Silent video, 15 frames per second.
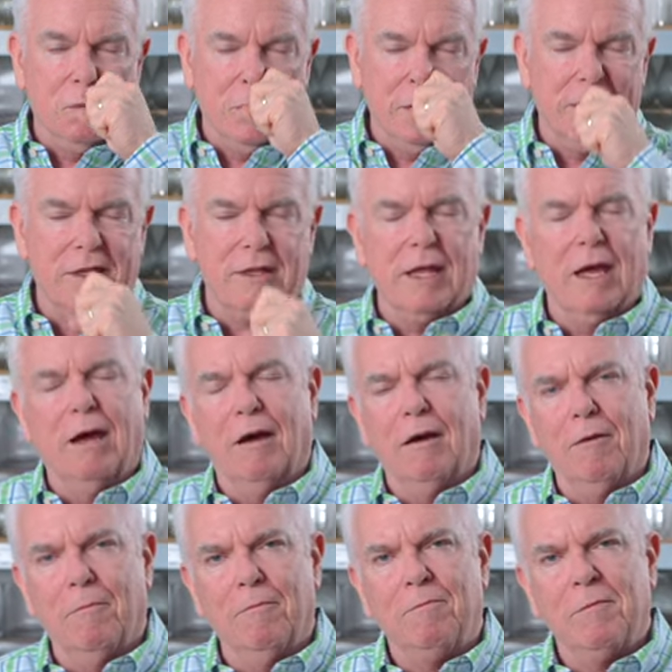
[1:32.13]
with
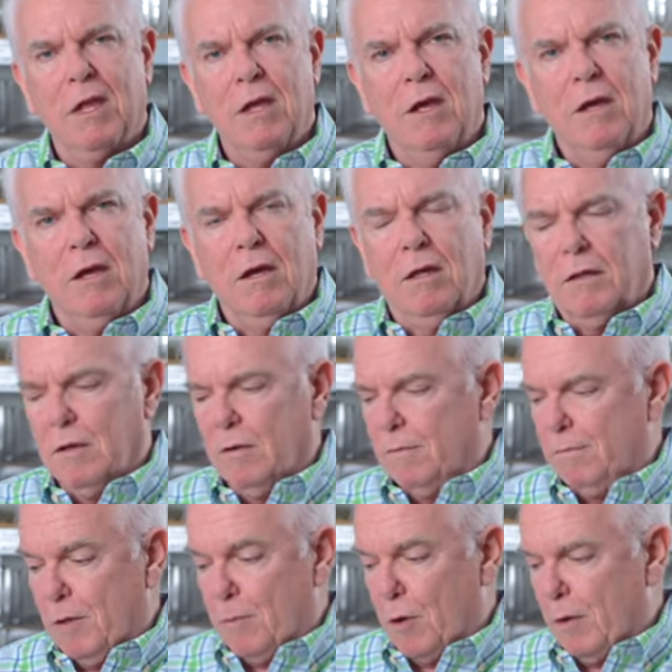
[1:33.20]
um, the,
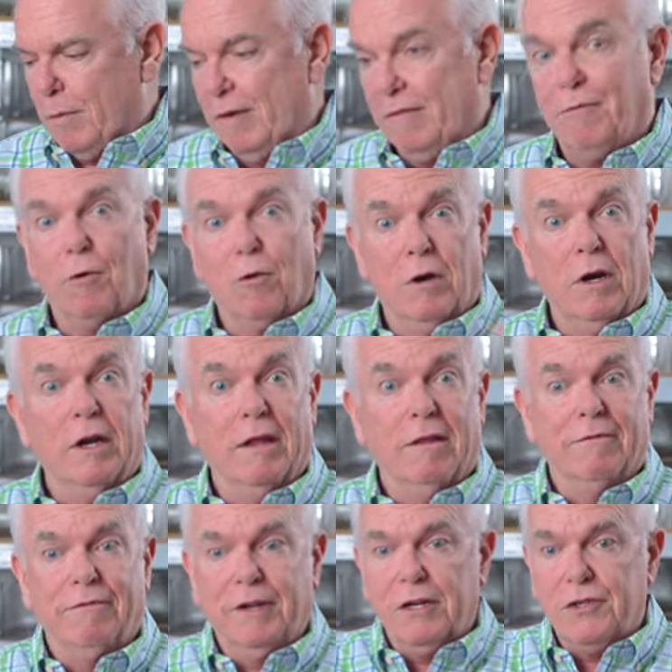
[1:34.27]
the bourbon for another
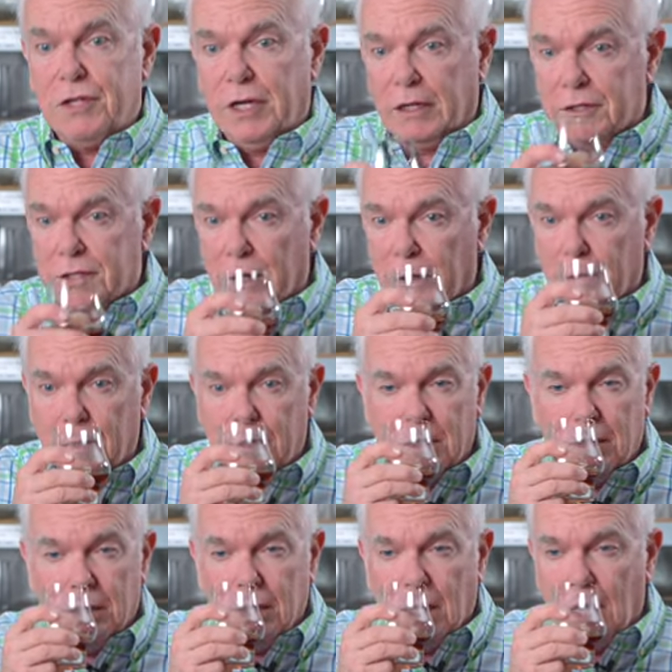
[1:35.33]
finishing. So
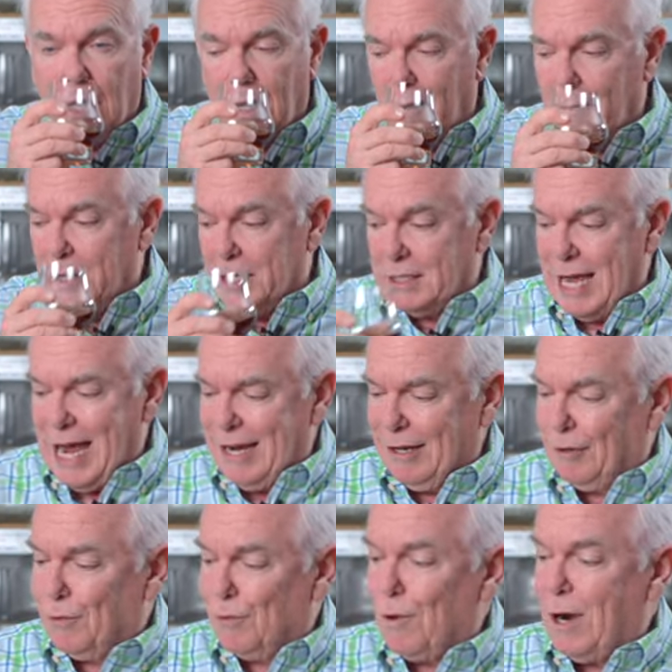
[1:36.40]
uh, it's
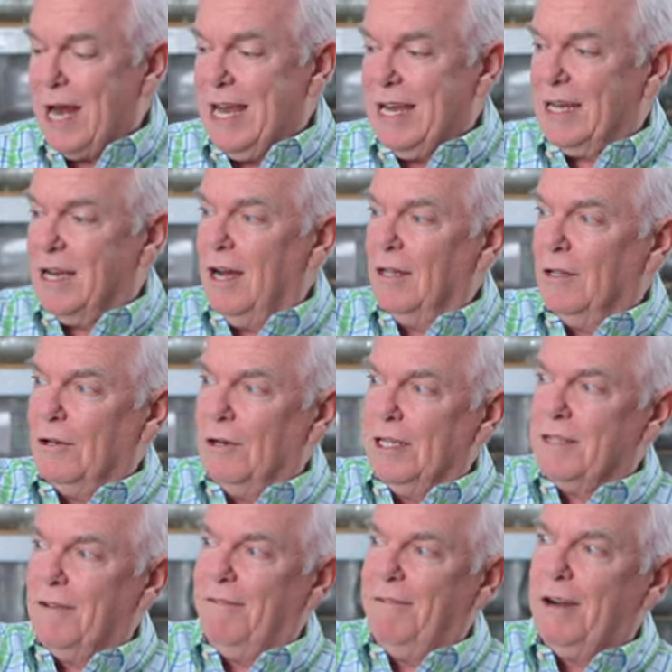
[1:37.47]
got great color.
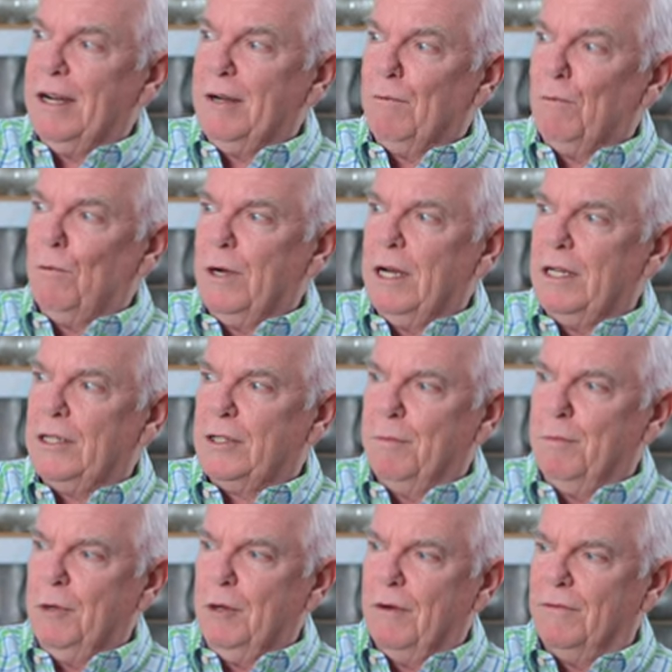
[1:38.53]
It's a very rich,
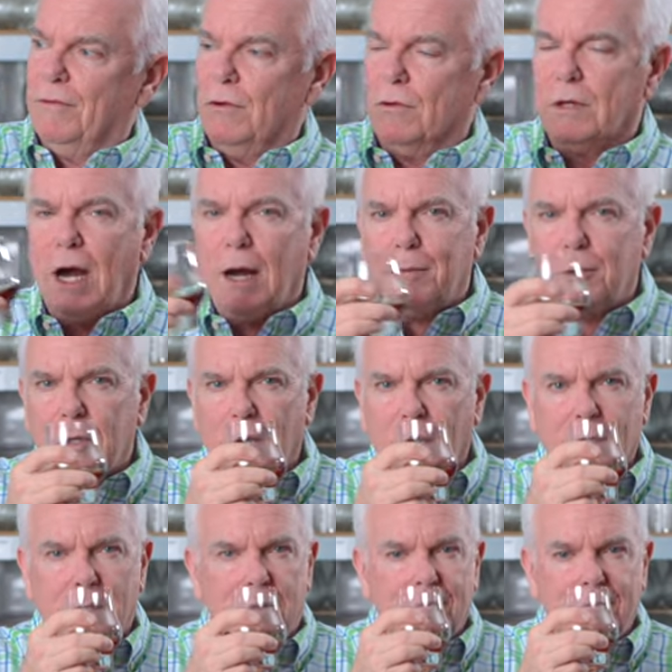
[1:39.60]
beautiful copper
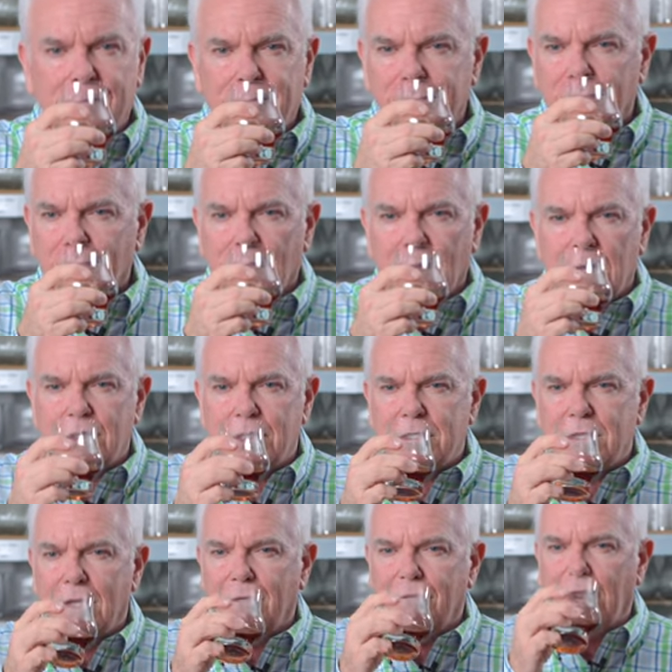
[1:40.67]
color.
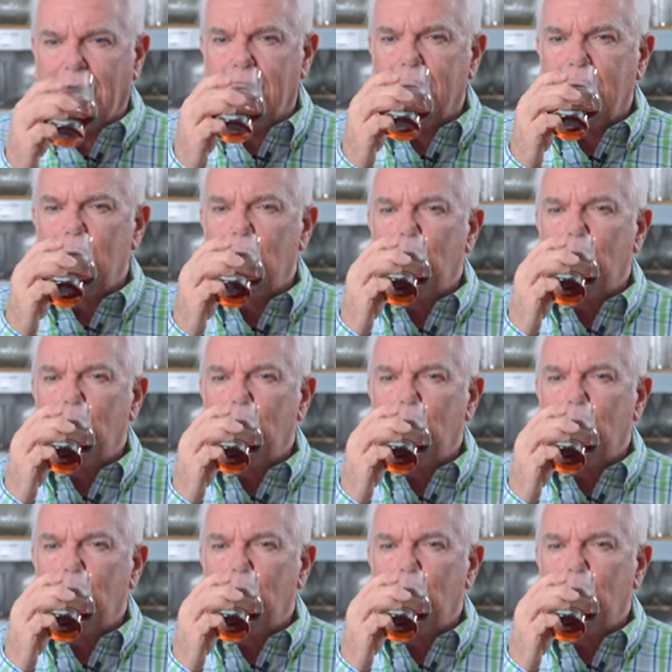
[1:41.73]
Just love that.